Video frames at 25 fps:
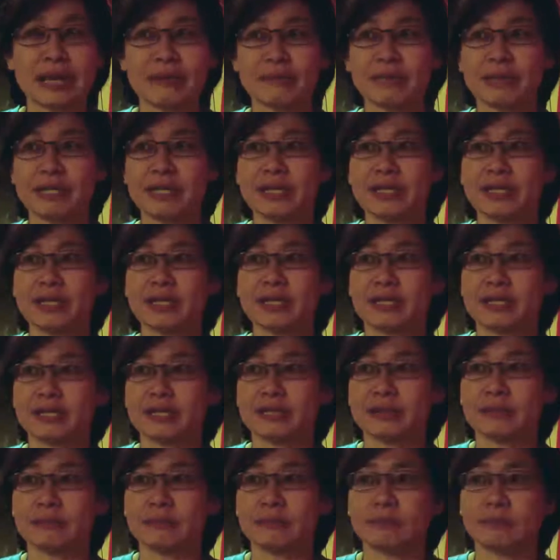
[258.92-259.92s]
Kiaming,
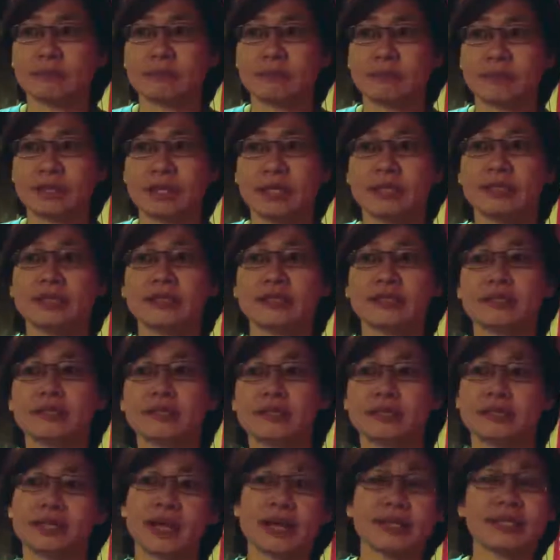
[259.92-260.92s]
he's
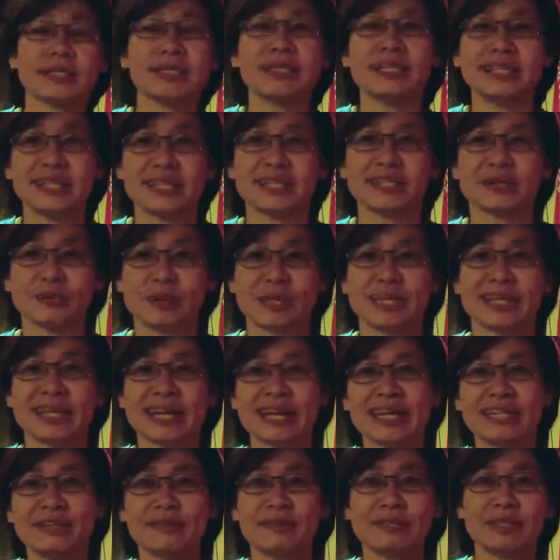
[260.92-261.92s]
actually quite an
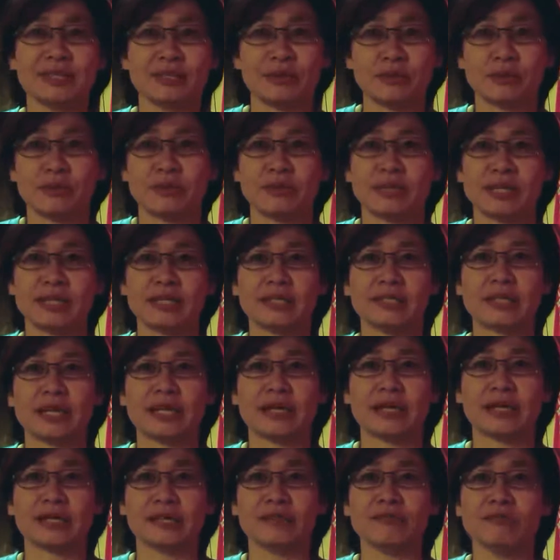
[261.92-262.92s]
activist in his own right. He's
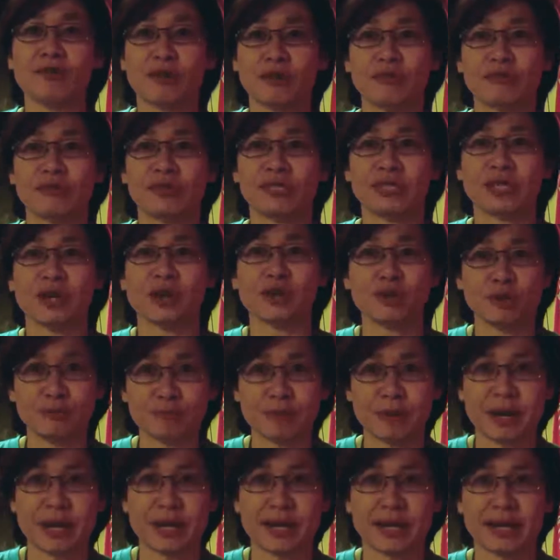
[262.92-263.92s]
involved in the
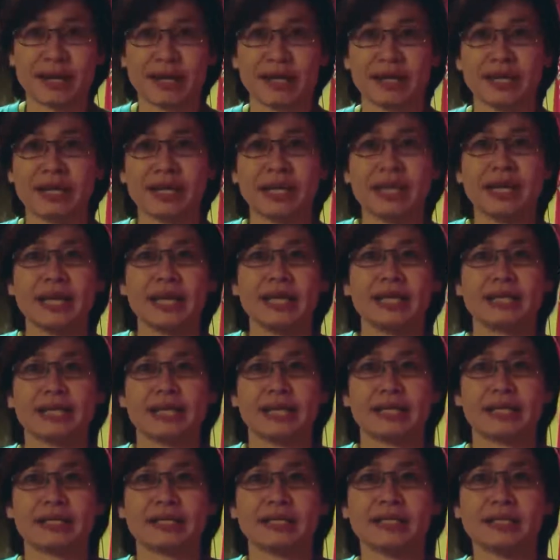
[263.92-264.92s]
Occupy.
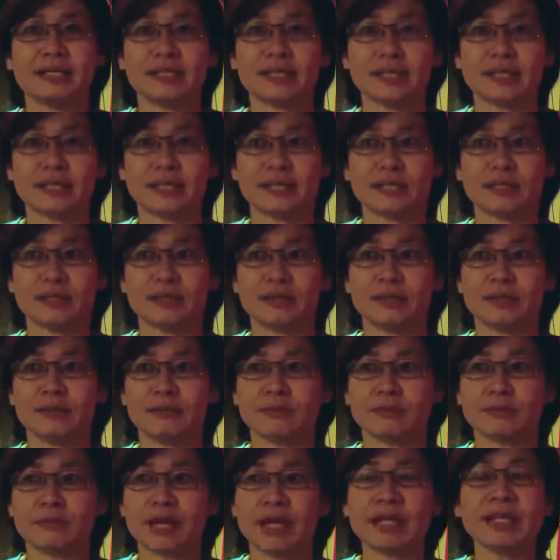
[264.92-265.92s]
Yeah, he's
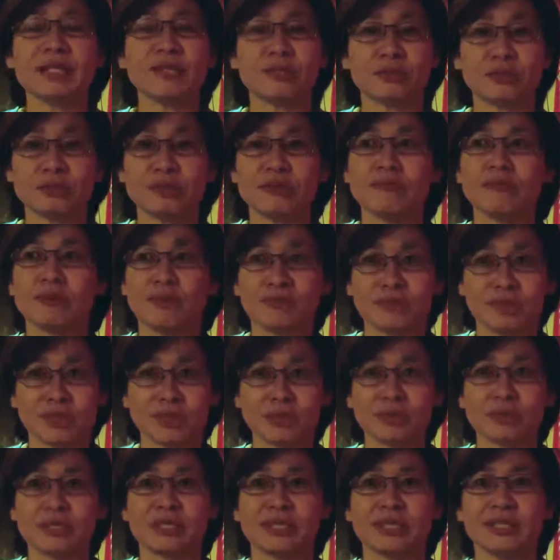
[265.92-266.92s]
I think he's also involved in the
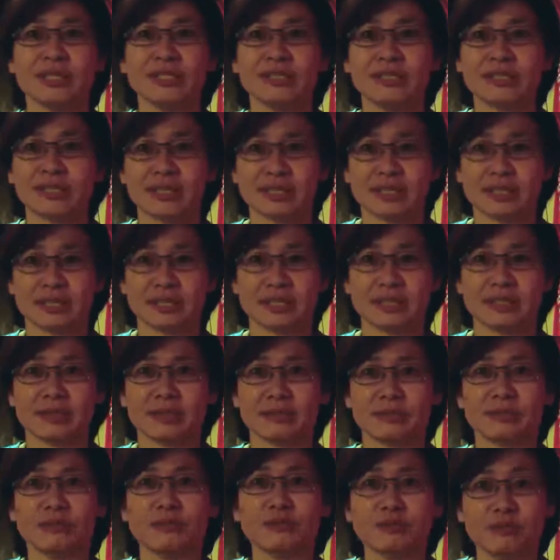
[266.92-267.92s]
socialist
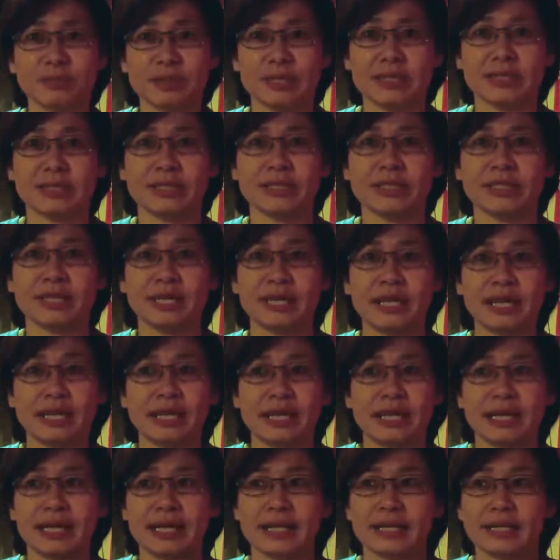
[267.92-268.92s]
movement,
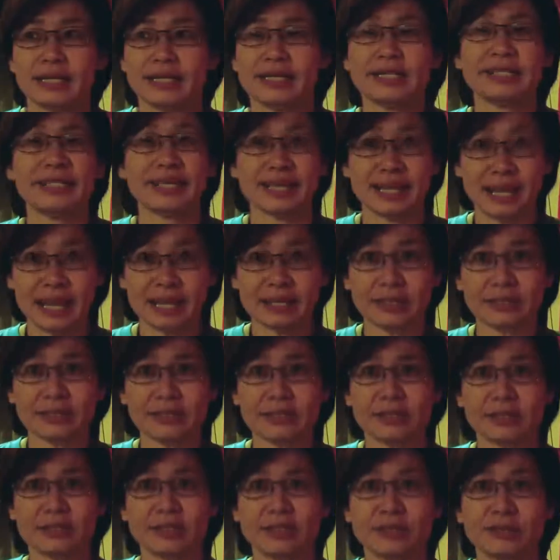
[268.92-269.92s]
and he's a
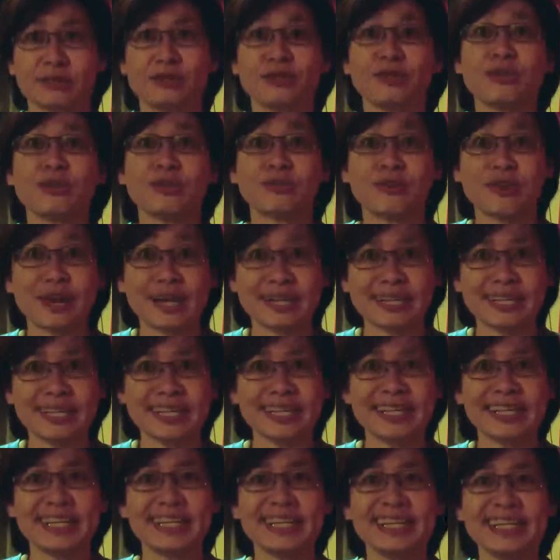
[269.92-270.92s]
lecturer. So
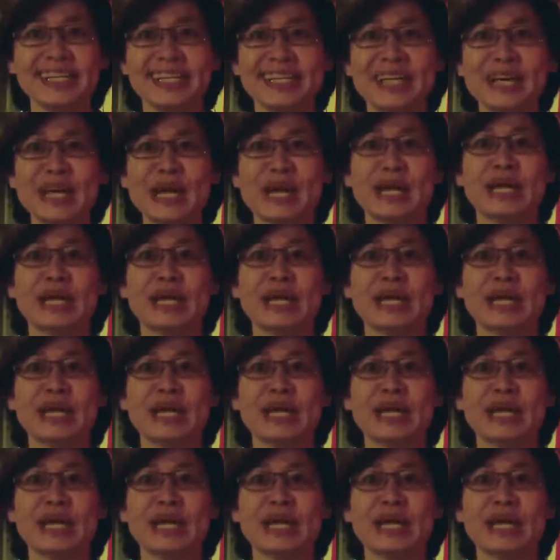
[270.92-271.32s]
theoretically,